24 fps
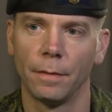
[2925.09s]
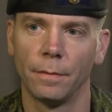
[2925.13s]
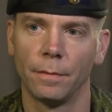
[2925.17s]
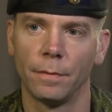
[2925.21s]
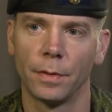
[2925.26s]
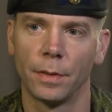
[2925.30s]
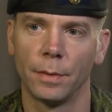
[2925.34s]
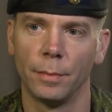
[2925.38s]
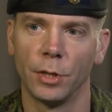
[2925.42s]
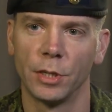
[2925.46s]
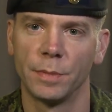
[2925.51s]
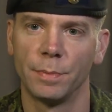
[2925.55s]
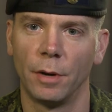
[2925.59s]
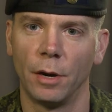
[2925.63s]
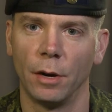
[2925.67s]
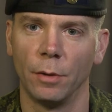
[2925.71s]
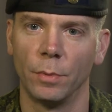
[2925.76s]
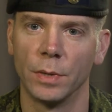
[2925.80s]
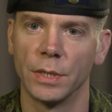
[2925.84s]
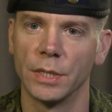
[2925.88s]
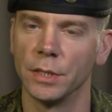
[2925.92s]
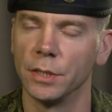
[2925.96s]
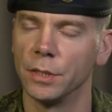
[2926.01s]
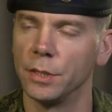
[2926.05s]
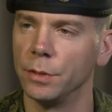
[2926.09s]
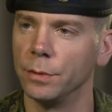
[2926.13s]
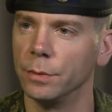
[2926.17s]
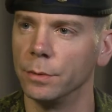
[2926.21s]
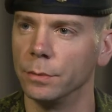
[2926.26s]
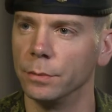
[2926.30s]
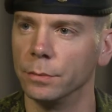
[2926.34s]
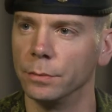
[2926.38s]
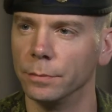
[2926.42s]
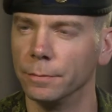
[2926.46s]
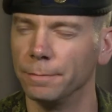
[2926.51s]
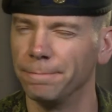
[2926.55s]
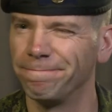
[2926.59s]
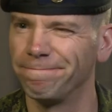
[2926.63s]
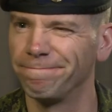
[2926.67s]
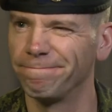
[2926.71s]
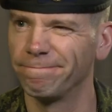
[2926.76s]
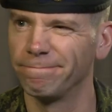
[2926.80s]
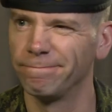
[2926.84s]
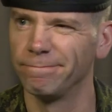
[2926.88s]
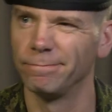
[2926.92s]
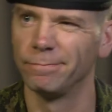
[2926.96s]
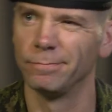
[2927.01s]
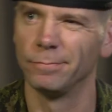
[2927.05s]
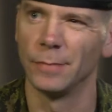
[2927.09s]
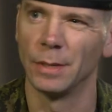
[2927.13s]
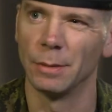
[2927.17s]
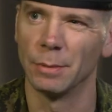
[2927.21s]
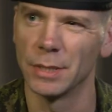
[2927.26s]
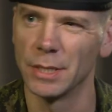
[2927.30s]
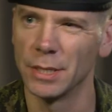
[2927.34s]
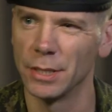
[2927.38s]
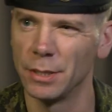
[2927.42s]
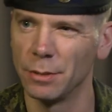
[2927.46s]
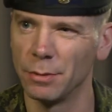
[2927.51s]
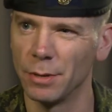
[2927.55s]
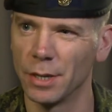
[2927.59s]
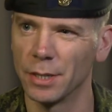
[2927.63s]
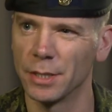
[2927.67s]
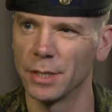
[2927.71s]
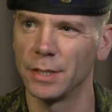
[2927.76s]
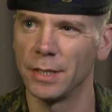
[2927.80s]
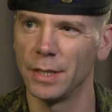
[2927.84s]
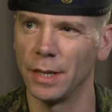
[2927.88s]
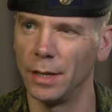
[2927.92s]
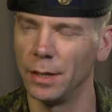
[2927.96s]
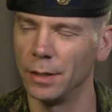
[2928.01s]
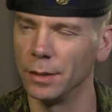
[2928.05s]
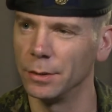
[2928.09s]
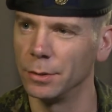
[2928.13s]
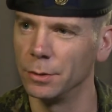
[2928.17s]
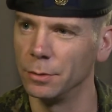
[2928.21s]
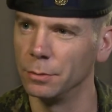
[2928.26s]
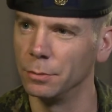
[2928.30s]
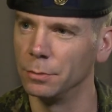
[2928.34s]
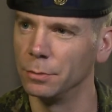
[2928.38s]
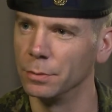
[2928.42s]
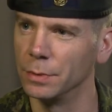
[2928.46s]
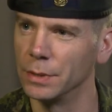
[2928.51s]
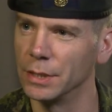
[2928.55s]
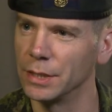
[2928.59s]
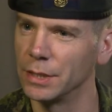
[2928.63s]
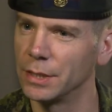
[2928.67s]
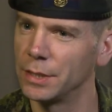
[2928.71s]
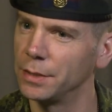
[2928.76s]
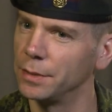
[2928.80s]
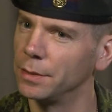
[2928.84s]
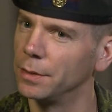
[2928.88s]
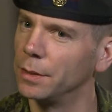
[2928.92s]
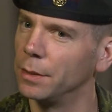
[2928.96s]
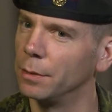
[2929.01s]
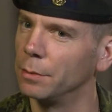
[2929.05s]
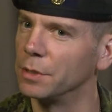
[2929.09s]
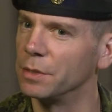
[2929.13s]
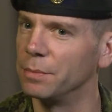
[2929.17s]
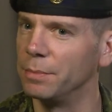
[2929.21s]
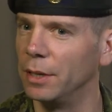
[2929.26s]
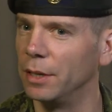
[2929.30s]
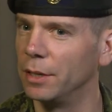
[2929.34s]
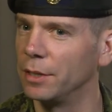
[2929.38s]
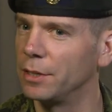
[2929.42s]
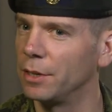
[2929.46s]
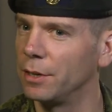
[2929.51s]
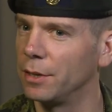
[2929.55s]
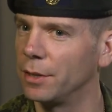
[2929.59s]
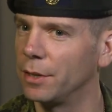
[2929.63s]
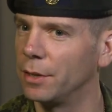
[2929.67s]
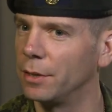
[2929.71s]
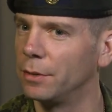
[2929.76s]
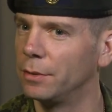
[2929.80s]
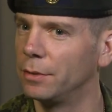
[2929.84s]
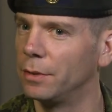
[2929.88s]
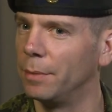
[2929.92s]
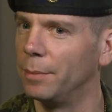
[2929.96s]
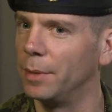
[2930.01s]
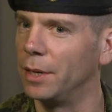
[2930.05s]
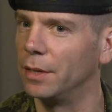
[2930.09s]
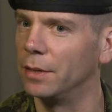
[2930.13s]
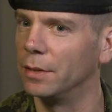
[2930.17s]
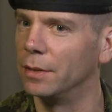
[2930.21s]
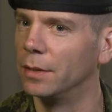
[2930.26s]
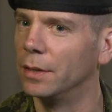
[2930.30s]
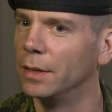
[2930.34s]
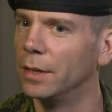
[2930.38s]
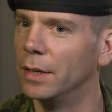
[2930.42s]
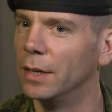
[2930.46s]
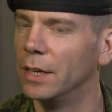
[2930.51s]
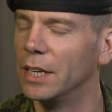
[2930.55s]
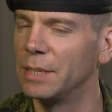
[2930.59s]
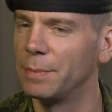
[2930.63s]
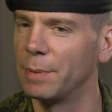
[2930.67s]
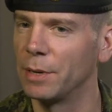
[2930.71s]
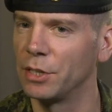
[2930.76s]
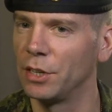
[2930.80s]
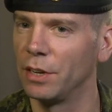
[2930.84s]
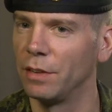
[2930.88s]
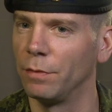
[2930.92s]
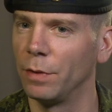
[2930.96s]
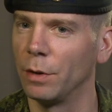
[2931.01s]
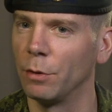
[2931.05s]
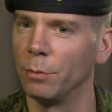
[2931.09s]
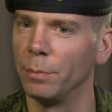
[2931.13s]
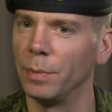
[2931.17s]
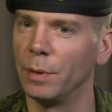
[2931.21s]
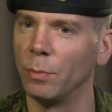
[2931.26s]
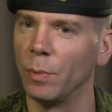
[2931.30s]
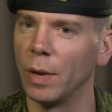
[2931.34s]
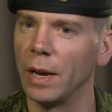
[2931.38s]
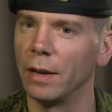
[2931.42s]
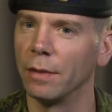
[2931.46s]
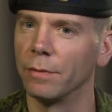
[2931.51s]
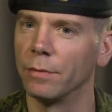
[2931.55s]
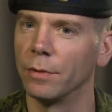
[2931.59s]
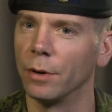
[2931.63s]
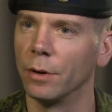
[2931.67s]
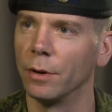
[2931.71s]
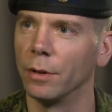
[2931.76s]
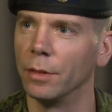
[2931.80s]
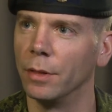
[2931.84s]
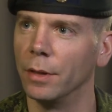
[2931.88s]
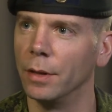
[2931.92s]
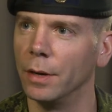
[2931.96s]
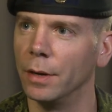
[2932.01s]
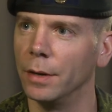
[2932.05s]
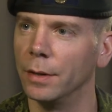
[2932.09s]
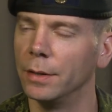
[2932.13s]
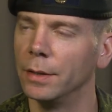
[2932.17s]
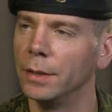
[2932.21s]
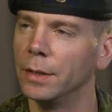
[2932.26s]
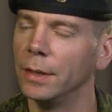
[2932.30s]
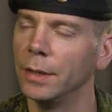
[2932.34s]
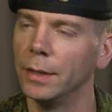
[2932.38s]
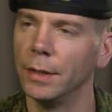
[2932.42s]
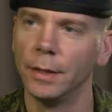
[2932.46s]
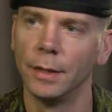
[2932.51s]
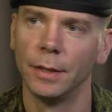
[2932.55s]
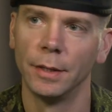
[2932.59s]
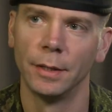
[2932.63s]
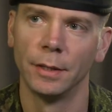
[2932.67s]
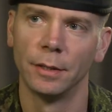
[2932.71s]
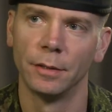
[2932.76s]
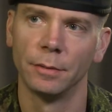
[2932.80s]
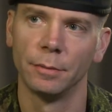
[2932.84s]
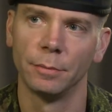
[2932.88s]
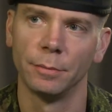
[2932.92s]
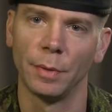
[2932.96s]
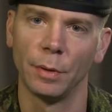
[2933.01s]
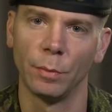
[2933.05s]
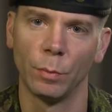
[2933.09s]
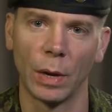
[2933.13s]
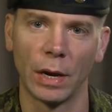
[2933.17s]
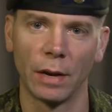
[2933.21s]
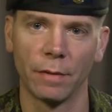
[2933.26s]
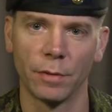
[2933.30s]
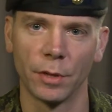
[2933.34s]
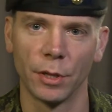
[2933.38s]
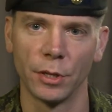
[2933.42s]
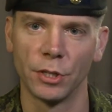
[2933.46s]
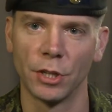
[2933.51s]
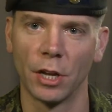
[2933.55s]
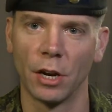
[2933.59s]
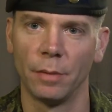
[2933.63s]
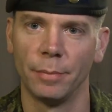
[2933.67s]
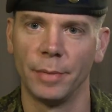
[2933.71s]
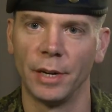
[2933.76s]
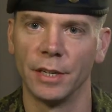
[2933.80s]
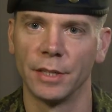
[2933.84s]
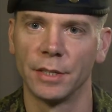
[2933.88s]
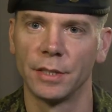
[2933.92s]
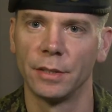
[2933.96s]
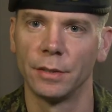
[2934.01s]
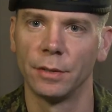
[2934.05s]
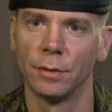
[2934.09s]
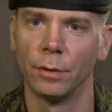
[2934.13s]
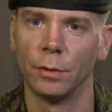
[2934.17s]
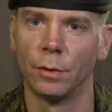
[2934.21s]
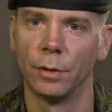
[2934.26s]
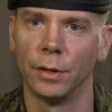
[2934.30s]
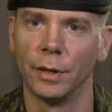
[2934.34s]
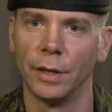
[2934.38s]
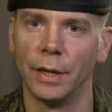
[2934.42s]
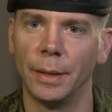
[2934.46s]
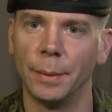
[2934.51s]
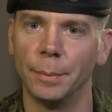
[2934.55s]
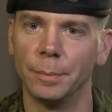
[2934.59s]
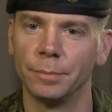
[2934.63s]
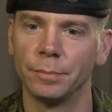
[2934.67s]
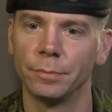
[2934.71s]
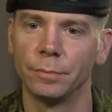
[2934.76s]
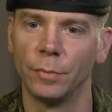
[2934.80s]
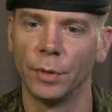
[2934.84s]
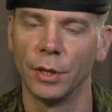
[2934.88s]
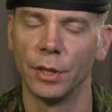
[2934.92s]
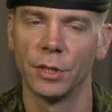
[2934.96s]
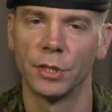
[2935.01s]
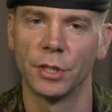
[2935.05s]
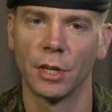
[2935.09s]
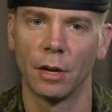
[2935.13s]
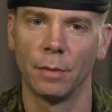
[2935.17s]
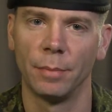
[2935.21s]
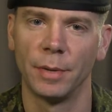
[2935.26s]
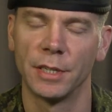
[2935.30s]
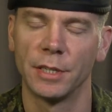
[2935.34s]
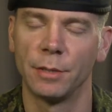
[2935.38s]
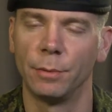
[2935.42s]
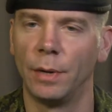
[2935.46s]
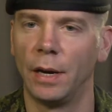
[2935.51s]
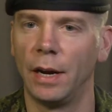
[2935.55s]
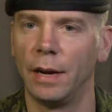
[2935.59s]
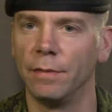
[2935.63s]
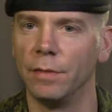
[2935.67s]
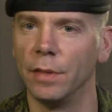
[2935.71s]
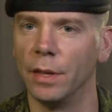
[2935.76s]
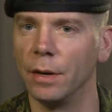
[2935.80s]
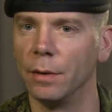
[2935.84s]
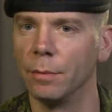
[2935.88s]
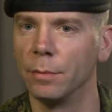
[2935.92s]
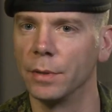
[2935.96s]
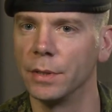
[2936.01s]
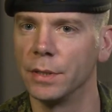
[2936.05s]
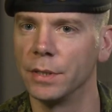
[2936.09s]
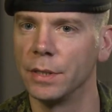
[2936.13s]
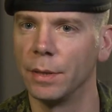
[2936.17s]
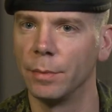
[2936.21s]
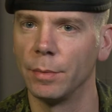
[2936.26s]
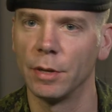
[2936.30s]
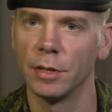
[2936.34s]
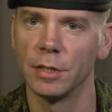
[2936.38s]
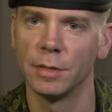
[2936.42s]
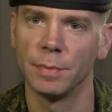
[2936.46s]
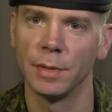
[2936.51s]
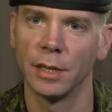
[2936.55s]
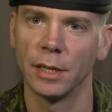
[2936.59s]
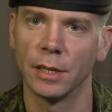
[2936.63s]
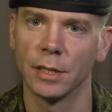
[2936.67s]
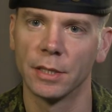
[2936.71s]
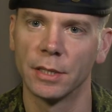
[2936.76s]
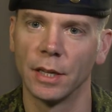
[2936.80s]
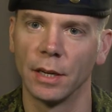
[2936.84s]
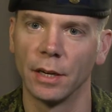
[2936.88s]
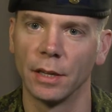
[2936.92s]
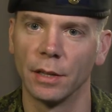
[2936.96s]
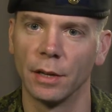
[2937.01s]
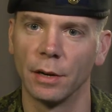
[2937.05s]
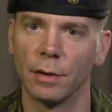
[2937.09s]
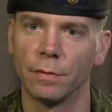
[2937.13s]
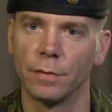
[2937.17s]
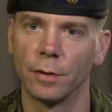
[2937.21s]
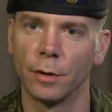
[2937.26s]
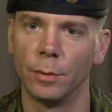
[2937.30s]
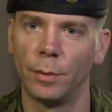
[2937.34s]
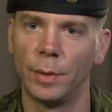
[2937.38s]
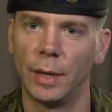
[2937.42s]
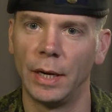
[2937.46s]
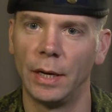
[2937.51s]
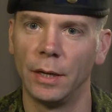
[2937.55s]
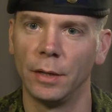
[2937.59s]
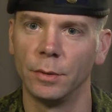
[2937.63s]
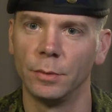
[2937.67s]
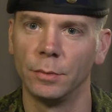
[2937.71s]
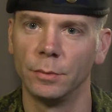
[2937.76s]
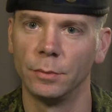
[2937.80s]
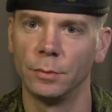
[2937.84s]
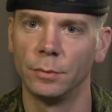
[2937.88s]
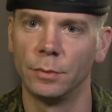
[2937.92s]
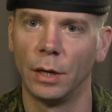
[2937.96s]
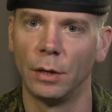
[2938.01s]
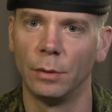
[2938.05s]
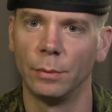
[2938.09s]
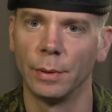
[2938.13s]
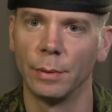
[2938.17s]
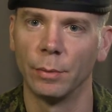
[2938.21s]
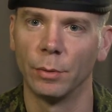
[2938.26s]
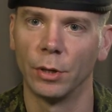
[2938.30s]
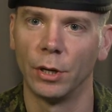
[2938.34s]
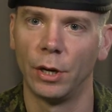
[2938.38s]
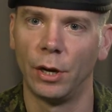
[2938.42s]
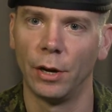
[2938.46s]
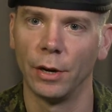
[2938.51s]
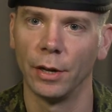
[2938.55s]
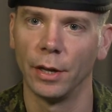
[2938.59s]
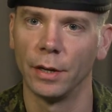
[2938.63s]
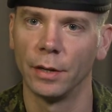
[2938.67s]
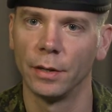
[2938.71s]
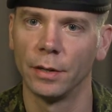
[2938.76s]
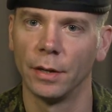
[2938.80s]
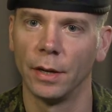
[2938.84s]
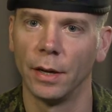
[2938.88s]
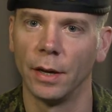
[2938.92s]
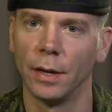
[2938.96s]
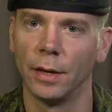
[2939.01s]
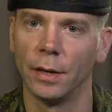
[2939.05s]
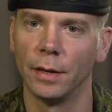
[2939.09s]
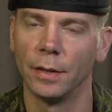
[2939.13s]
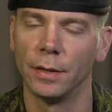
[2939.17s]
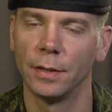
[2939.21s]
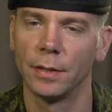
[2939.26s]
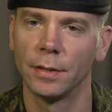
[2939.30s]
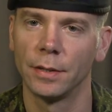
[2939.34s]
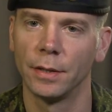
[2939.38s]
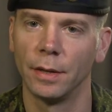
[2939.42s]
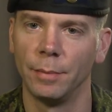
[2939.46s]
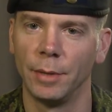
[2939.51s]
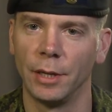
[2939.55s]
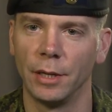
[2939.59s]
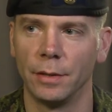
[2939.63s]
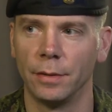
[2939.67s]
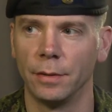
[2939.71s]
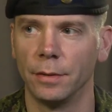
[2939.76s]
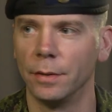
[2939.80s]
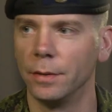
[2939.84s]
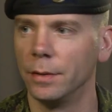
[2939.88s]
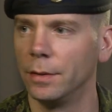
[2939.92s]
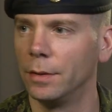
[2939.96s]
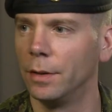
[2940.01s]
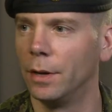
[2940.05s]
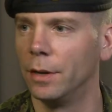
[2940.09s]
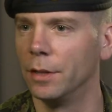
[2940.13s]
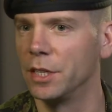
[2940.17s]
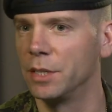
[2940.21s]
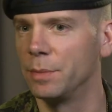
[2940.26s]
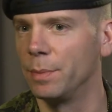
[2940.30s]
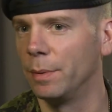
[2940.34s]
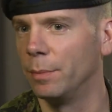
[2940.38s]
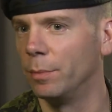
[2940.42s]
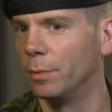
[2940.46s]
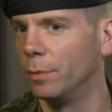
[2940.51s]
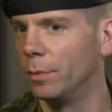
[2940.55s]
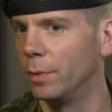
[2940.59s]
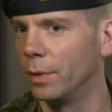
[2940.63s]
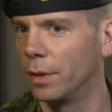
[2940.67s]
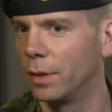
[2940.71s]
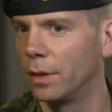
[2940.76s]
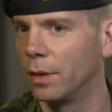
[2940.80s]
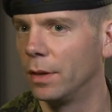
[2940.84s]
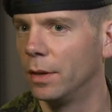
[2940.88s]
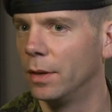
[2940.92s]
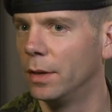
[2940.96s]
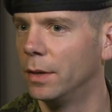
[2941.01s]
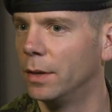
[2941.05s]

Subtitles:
for the most part it wasn't too hard to tell who was military though. I mean, especially if we would be waiting for the shuttle bus, or when the shuttle bus arrived, then it would sometimes be like sitting there for a while we were on it. And I mean, all these people with